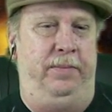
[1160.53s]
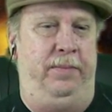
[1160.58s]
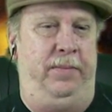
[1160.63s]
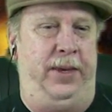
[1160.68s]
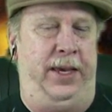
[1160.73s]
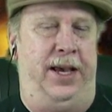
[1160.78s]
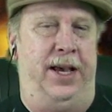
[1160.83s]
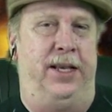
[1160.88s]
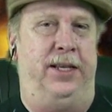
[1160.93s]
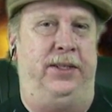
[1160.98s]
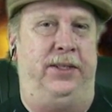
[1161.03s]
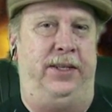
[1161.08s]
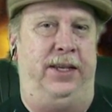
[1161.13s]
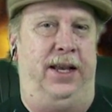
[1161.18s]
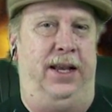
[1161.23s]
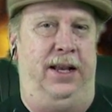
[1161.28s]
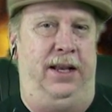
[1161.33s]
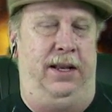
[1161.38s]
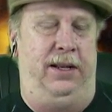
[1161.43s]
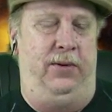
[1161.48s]
because
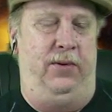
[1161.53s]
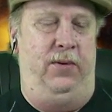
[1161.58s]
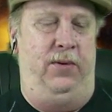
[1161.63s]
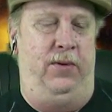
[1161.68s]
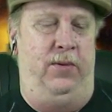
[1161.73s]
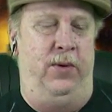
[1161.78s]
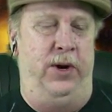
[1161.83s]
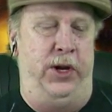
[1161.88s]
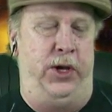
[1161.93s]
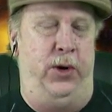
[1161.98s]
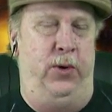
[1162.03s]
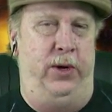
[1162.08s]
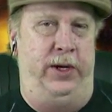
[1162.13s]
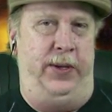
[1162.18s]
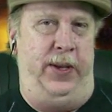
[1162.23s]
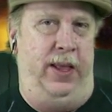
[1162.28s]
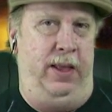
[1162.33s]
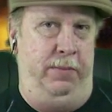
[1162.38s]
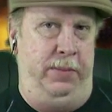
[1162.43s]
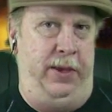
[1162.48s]
when you were
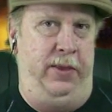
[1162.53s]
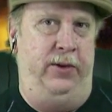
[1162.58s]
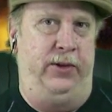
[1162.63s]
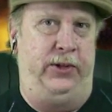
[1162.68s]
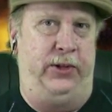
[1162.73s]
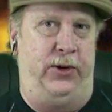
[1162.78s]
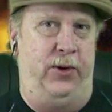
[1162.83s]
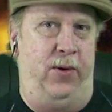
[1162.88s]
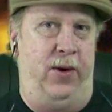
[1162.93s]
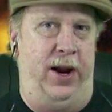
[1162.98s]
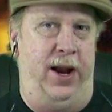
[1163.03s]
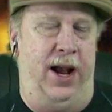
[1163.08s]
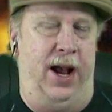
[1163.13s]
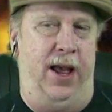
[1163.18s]
telling me the story,